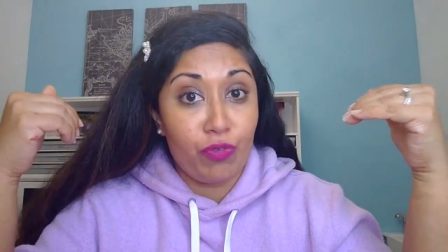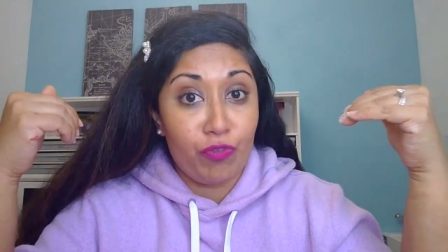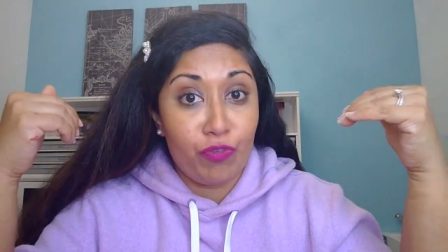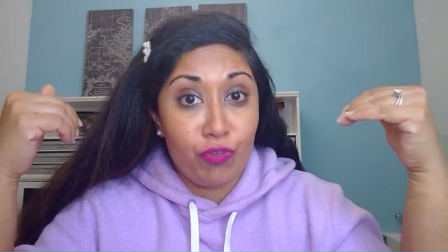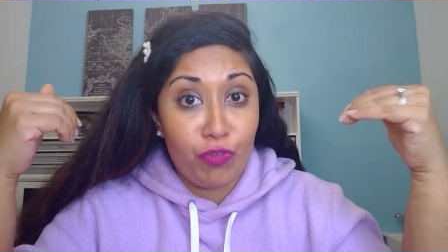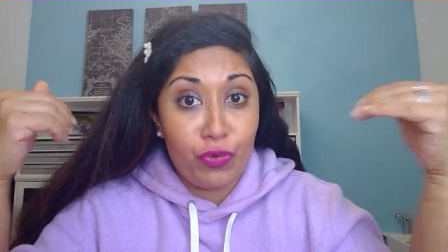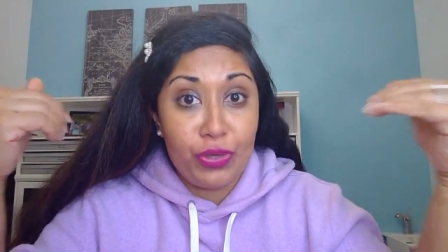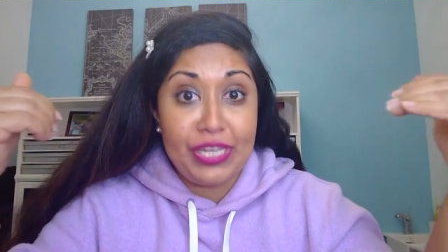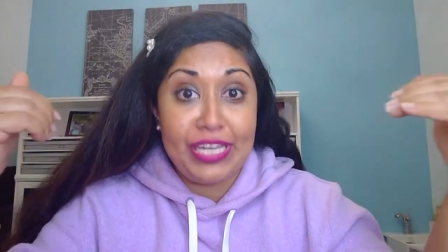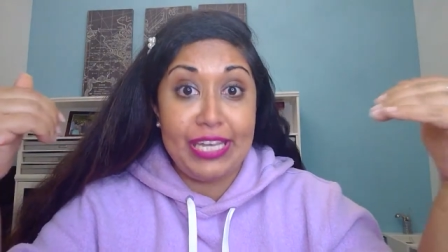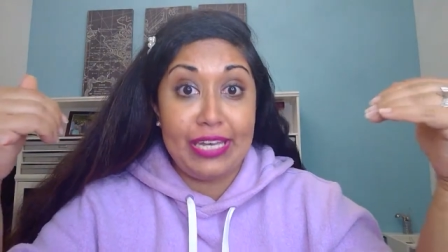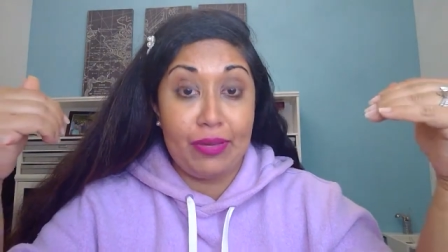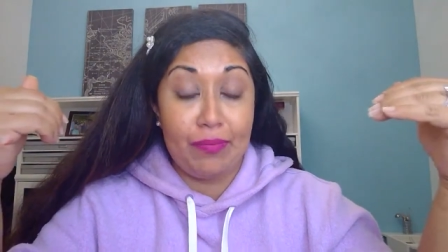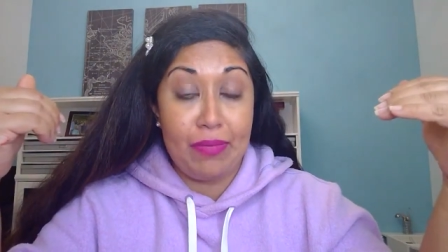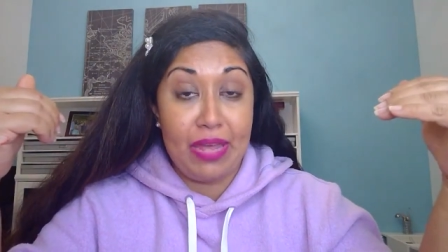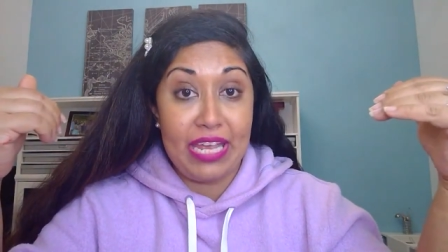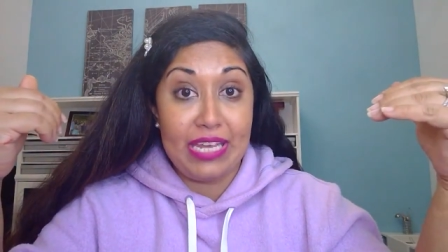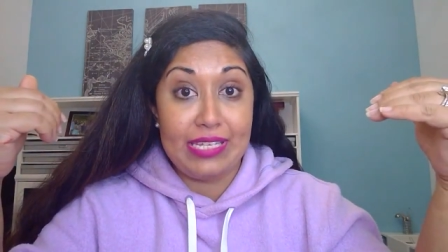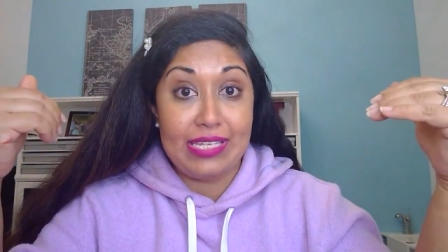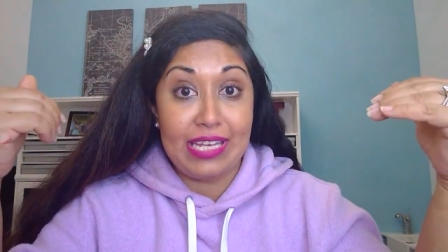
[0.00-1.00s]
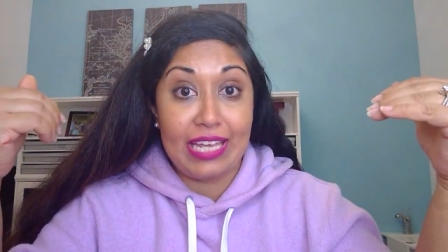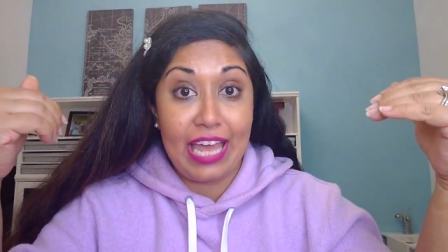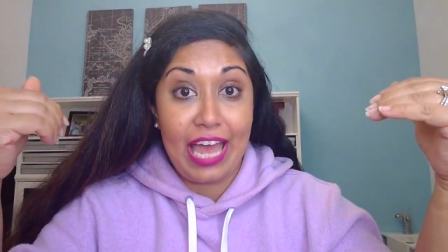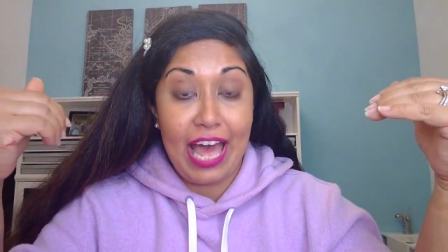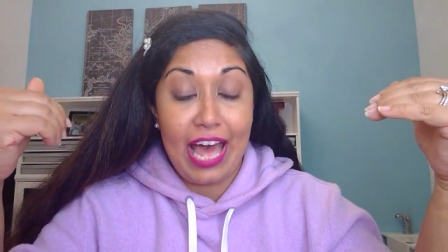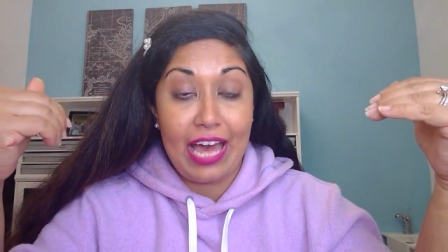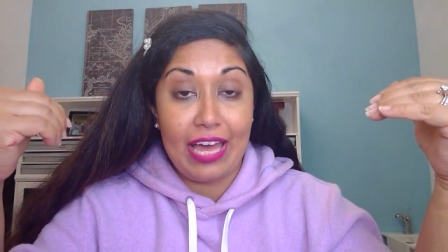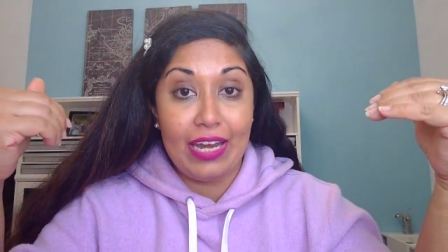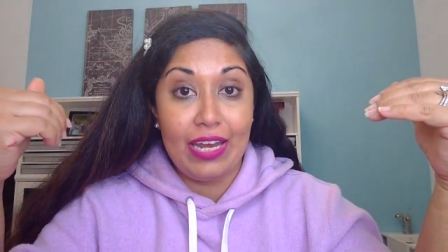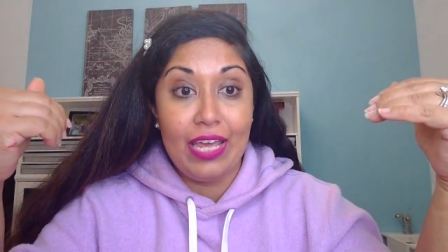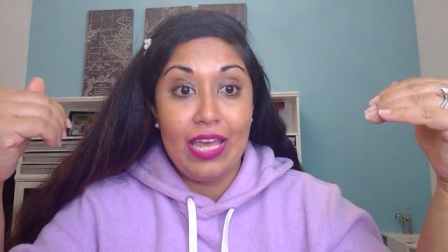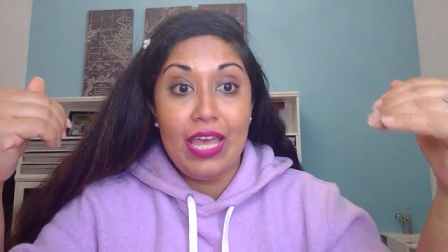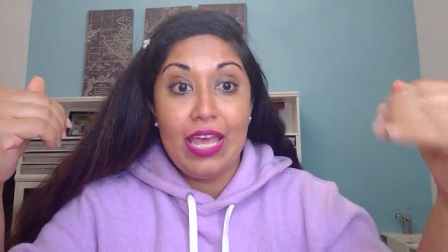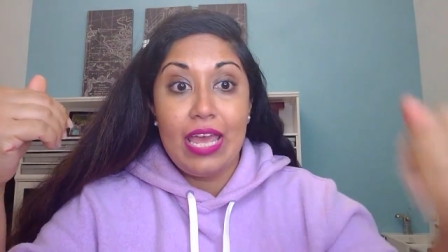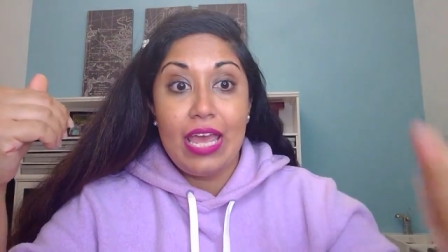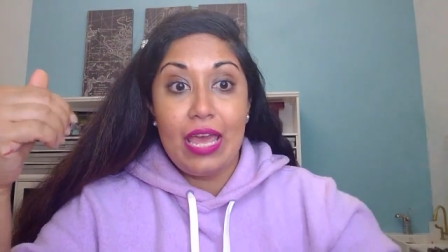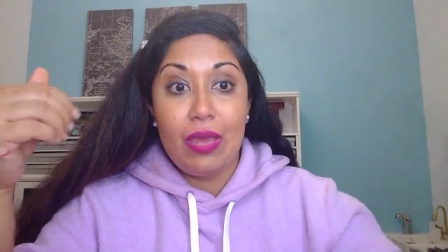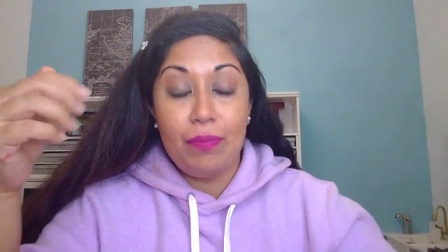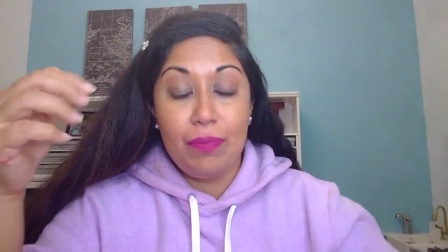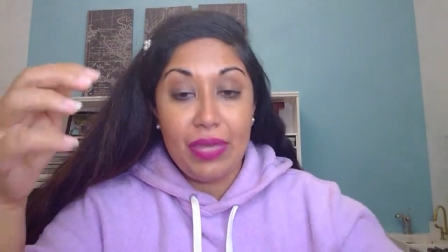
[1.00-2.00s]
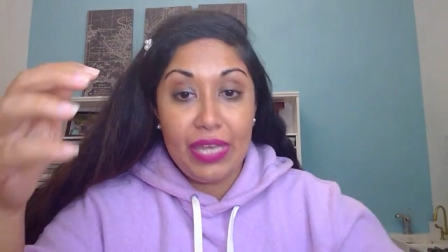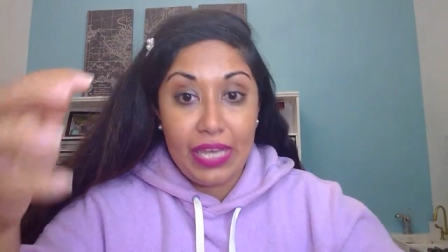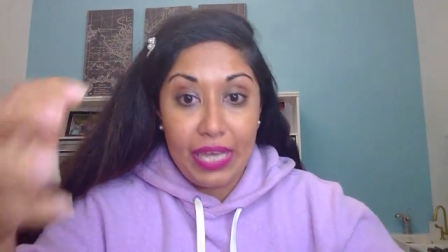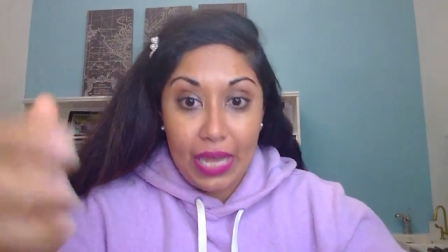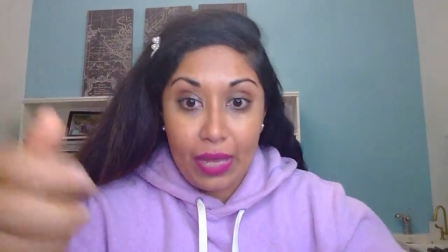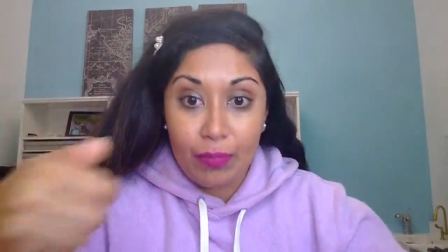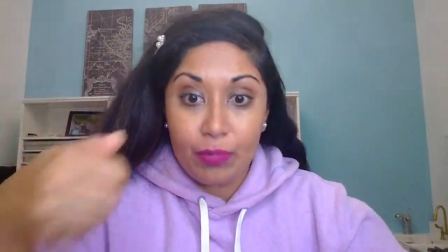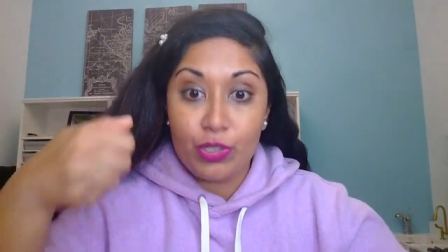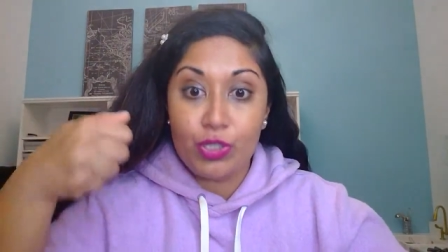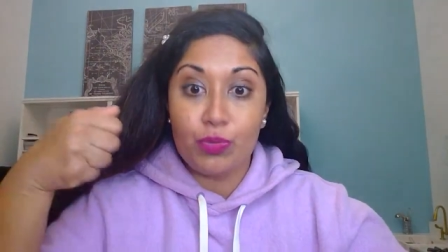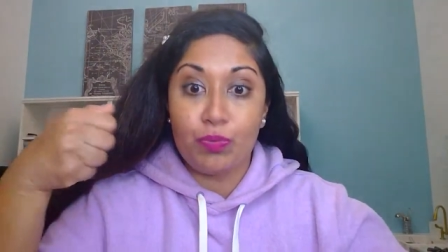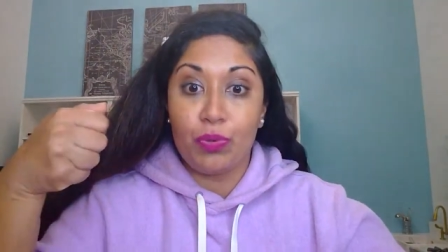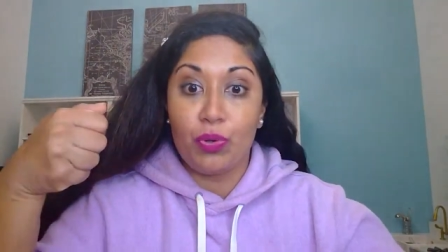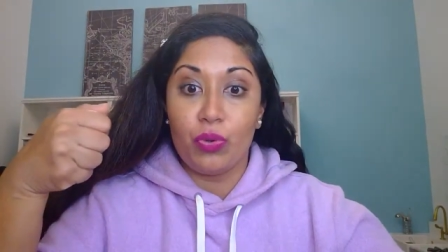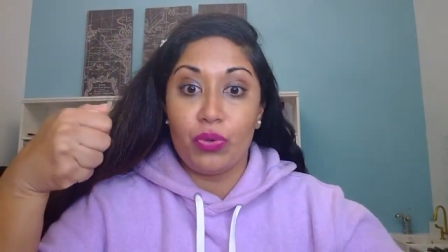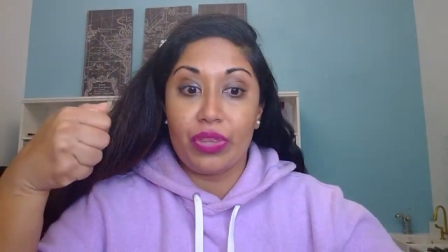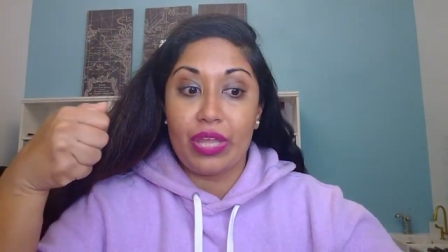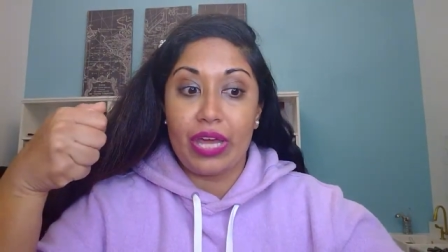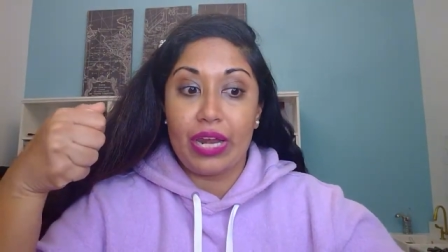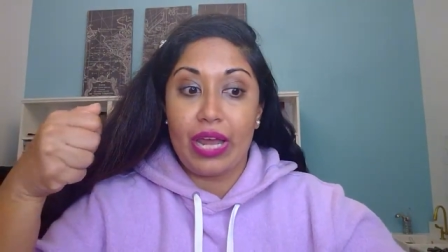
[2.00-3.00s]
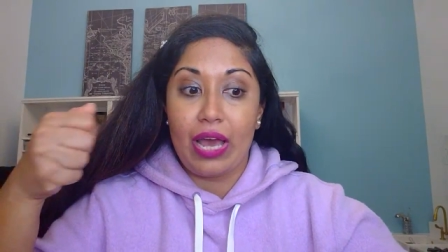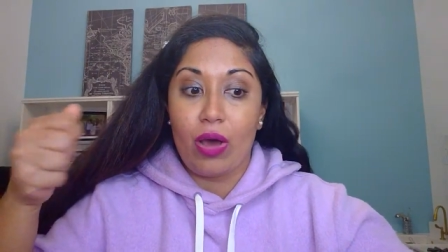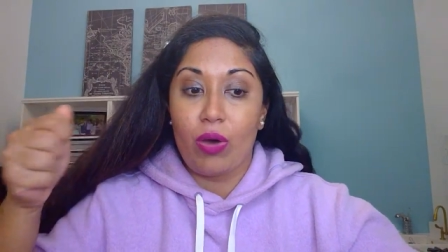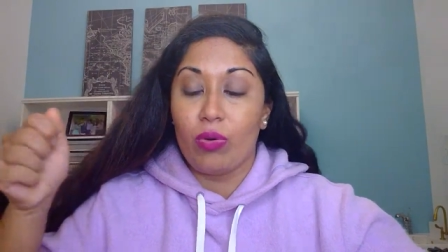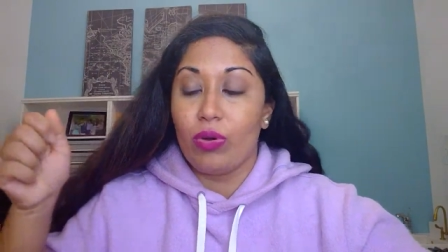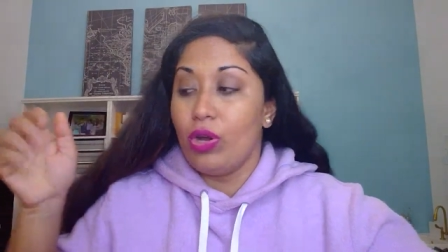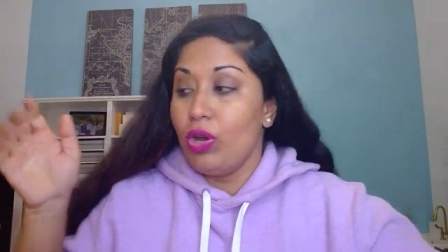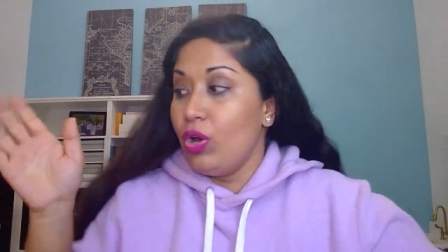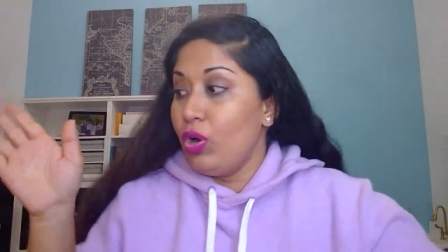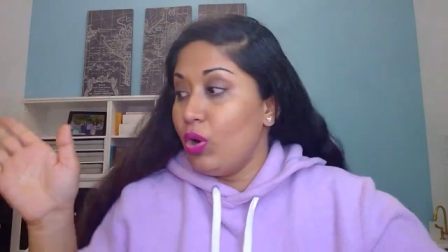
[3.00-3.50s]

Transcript: freaking amazing at and being able to pull that out,